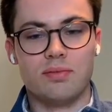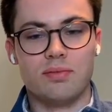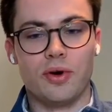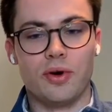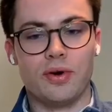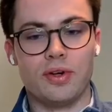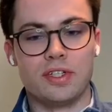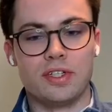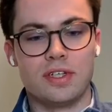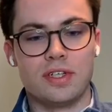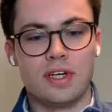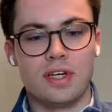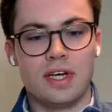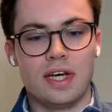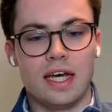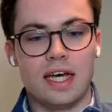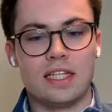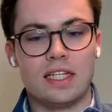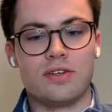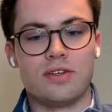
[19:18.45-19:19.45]
burnt
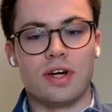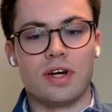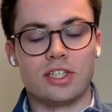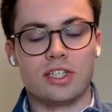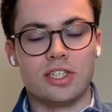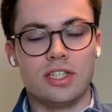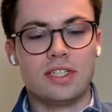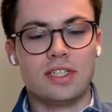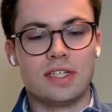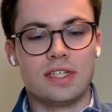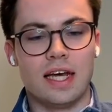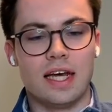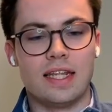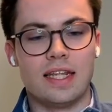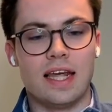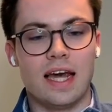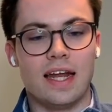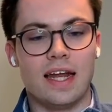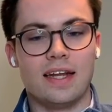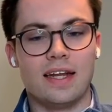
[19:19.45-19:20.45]
into ashes, and
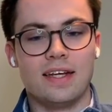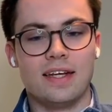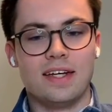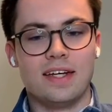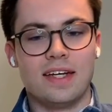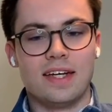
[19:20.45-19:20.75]
then